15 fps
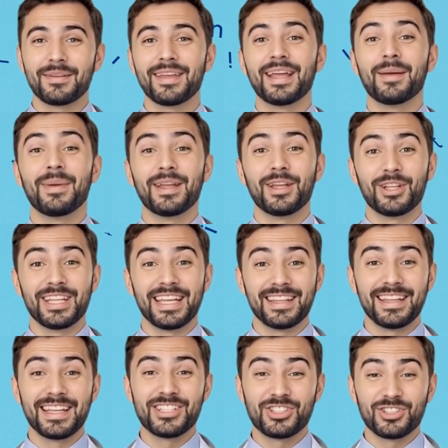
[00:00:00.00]
Keeping your
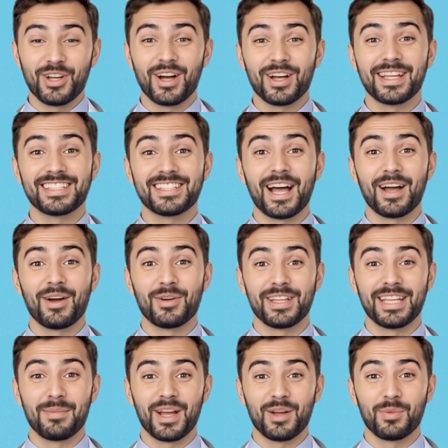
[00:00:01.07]
kidneys strong is not
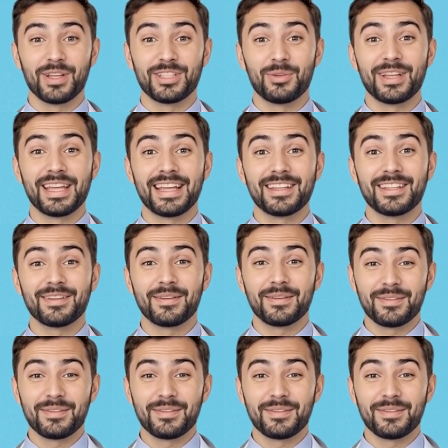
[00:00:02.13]
only about what you eat,